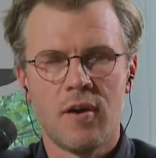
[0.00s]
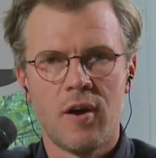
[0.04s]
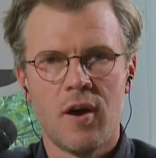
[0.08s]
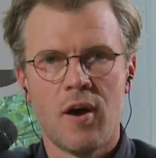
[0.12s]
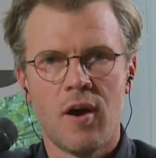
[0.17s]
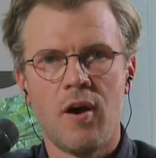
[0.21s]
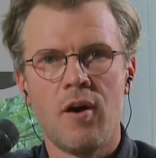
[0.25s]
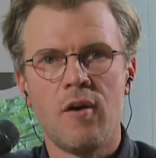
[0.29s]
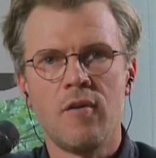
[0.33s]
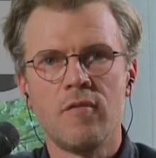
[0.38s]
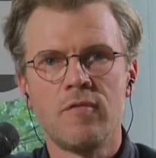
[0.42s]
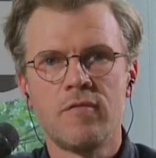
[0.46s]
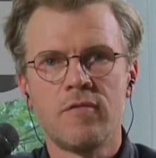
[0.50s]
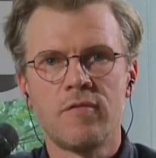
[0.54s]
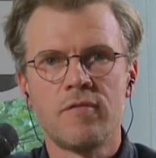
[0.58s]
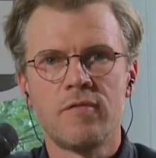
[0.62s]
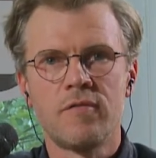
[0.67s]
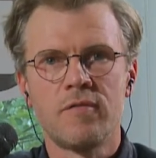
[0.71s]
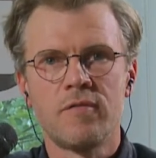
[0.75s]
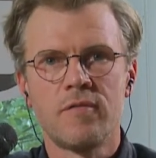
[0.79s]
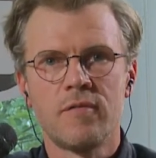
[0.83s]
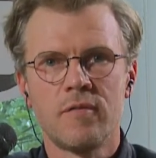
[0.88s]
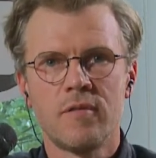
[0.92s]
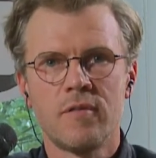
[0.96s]

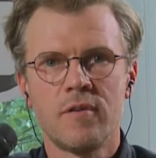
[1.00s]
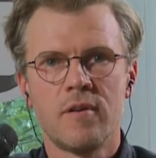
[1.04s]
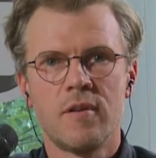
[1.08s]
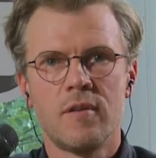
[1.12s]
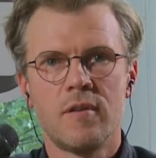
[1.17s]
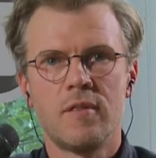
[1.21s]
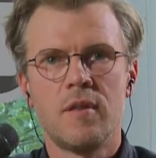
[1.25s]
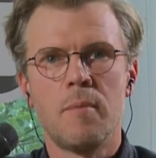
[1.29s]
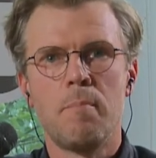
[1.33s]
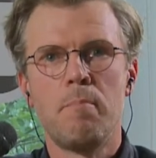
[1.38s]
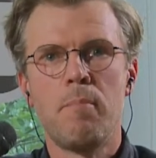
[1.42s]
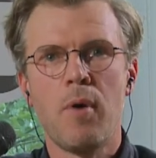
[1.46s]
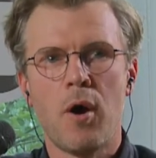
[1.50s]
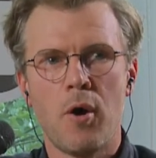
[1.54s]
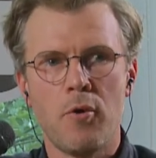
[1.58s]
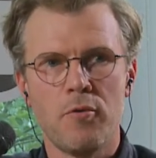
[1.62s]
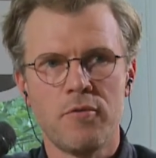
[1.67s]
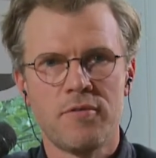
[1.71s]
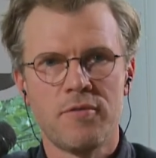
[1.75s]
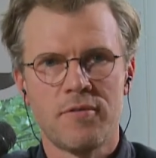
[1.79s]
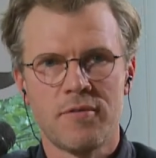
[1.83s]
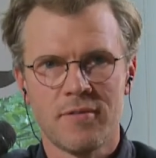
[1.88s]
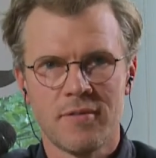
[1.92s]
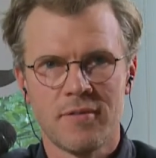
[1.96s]
of
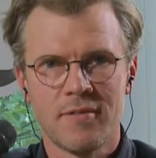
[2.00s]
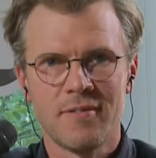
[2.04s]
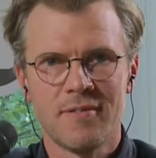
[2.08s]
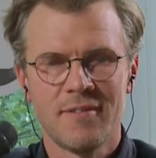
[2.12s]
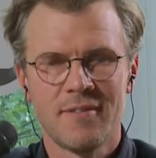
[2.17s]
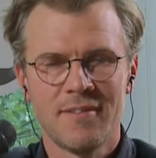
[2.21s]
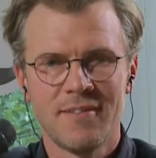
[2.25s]
both